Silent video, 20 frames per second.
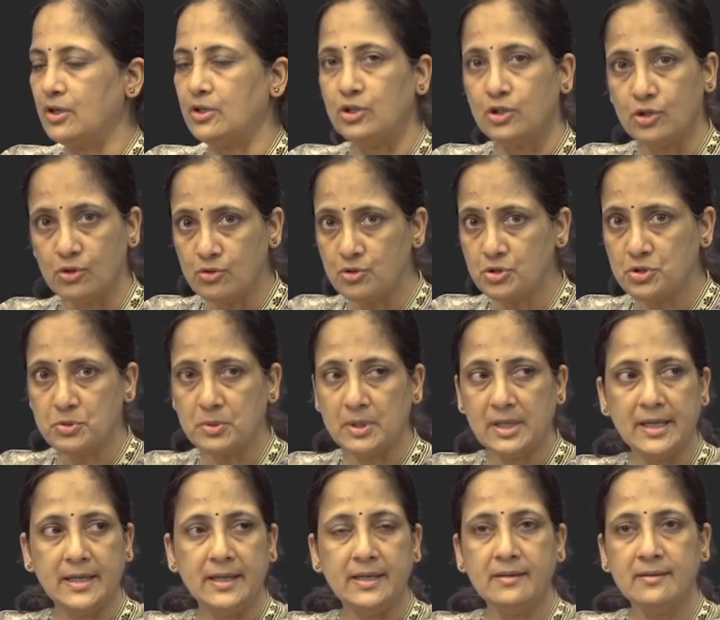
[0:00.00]

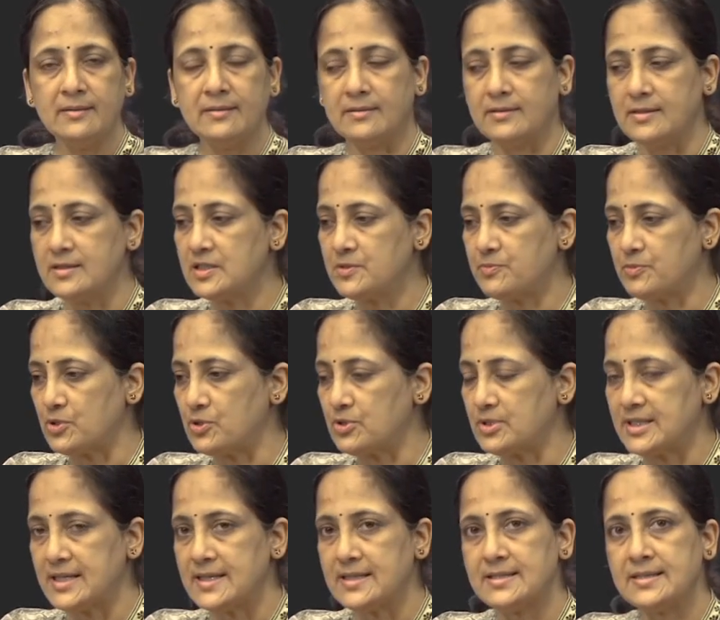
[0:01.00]
Usually, this
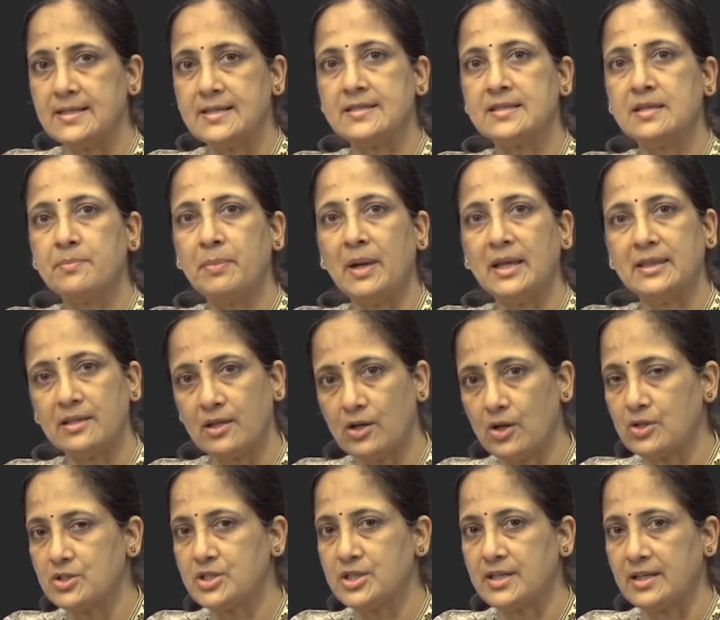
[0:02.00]
process is a
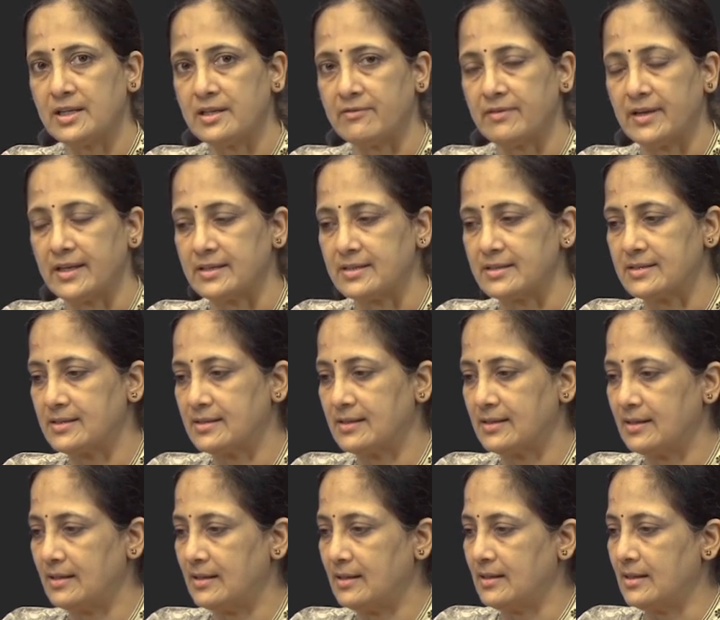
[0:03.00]
pathological event.
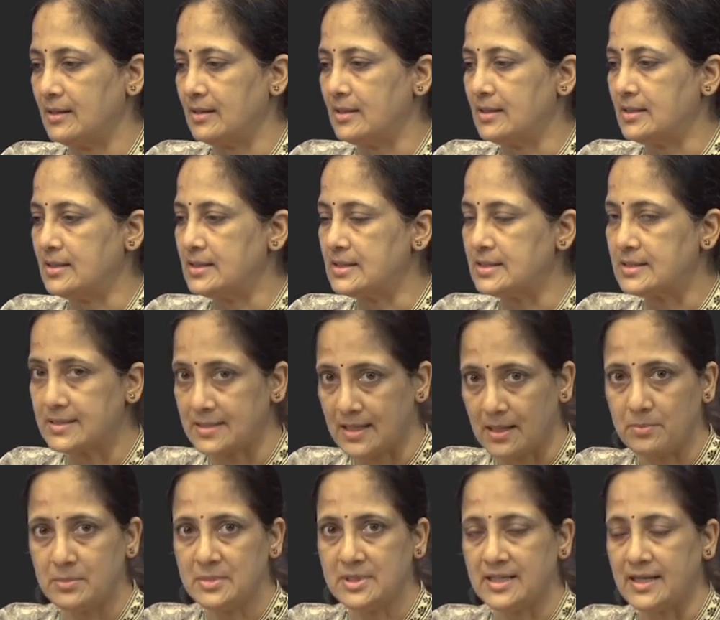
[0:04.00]

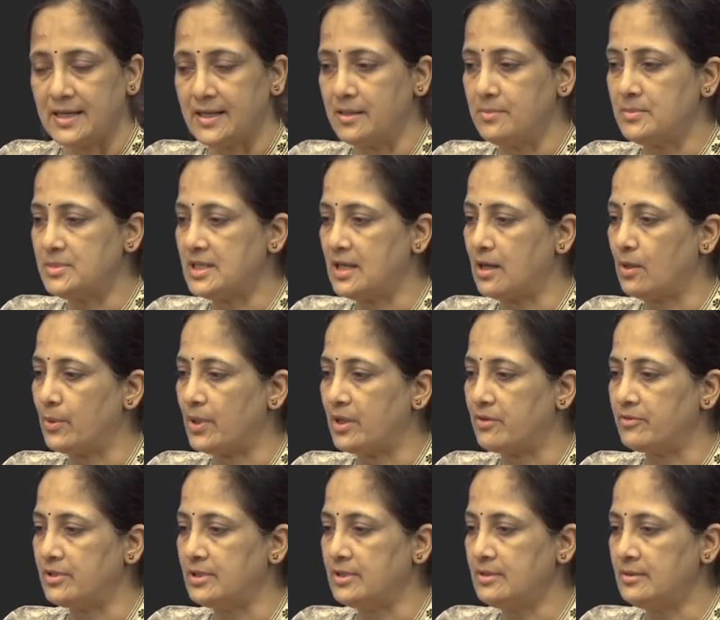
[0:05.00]
Sometimes,
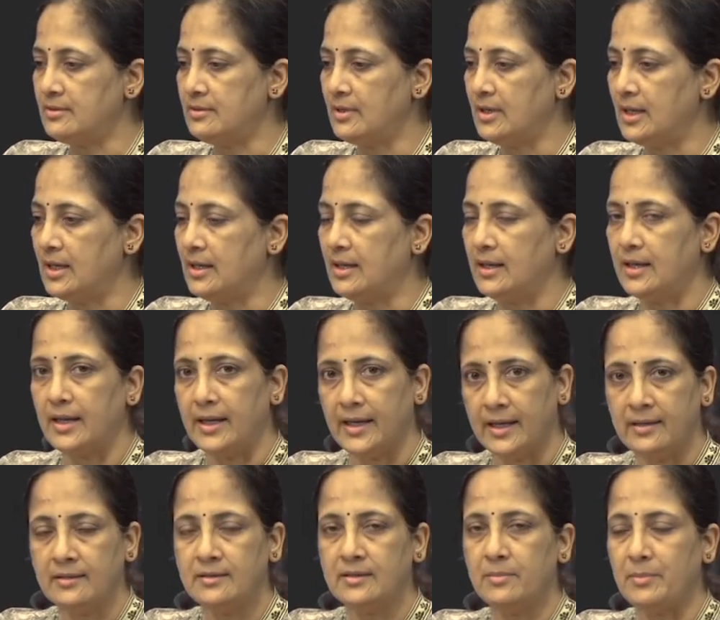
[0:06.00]
however,
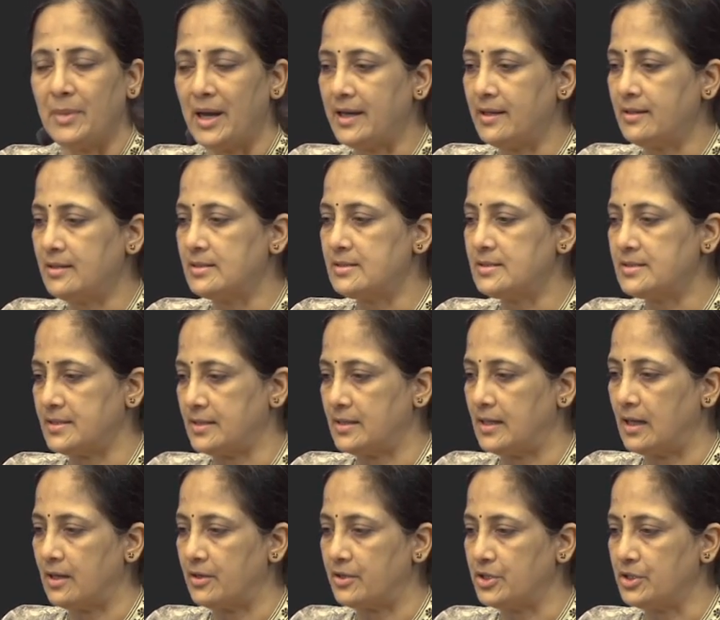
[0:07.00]
in the medical
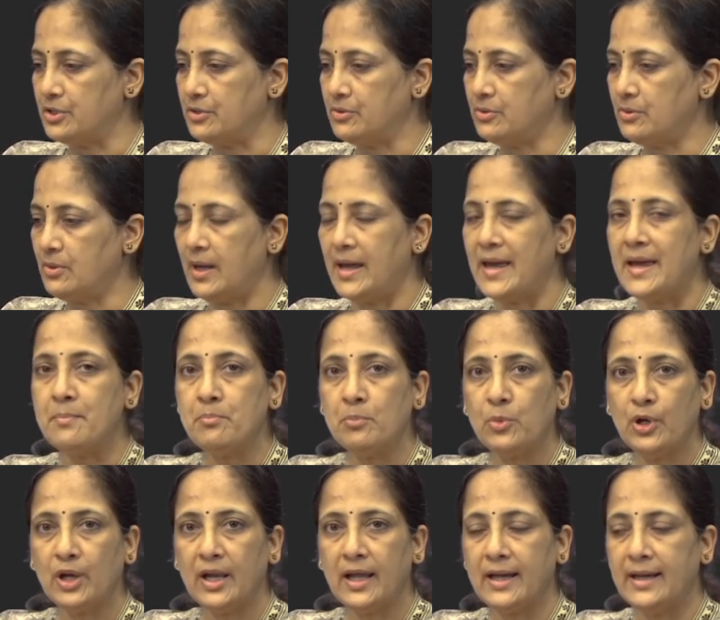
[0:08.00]
scenario,
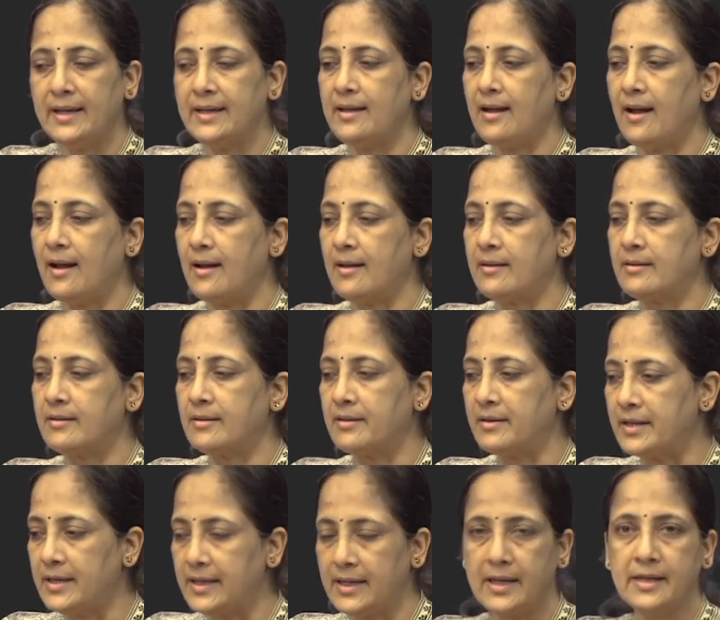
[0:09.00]
emboli are
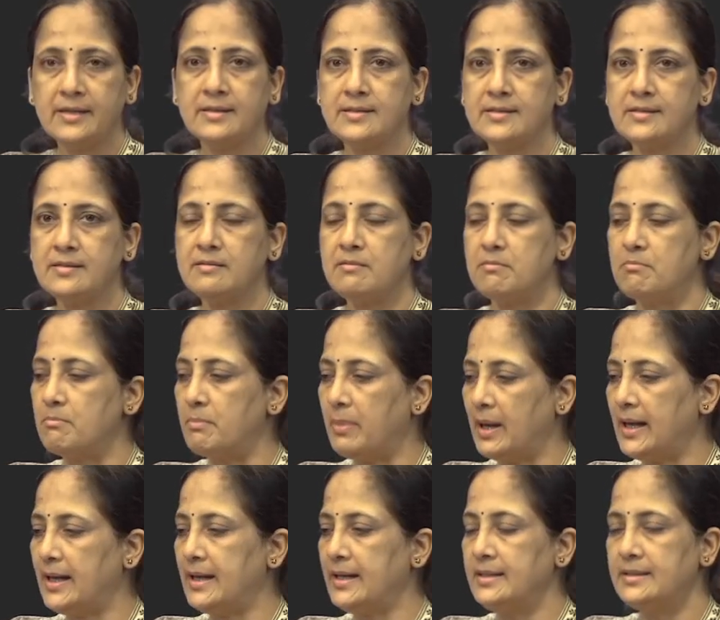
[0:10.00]
created
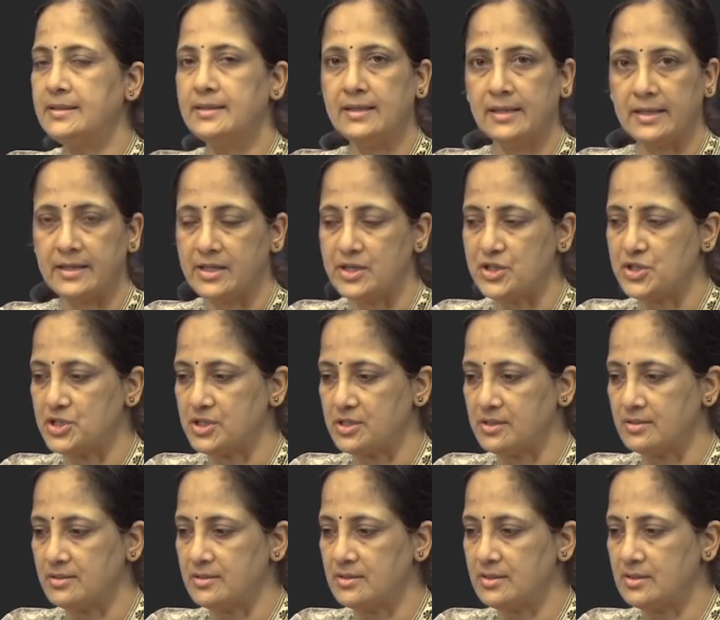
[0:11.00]
by the
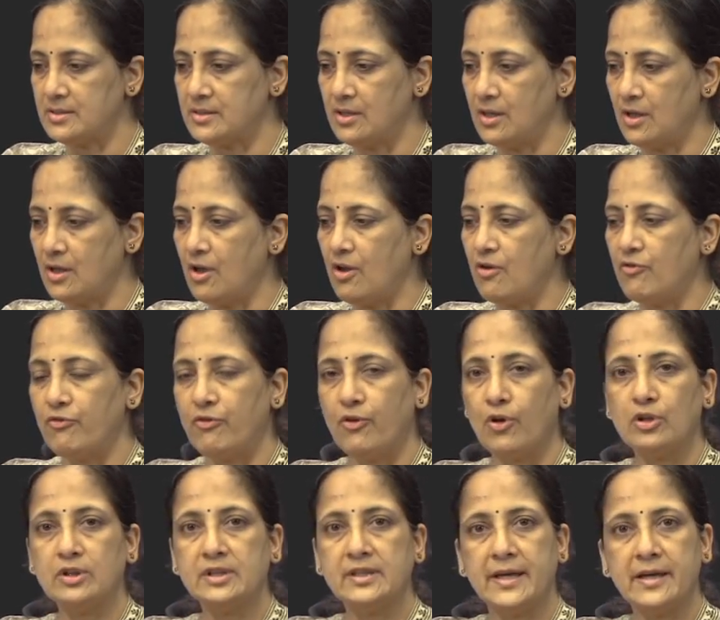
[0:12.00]
clinicians
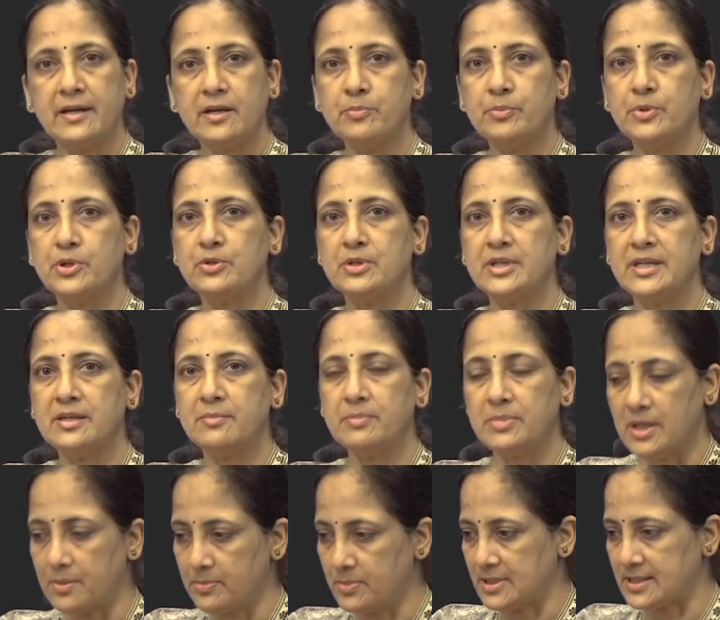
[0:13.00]
for therapeutic
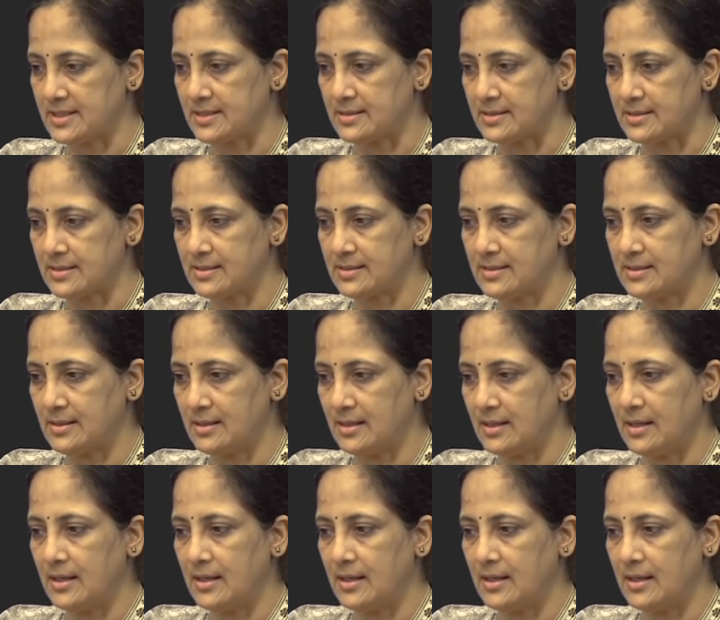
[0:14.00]
purposes.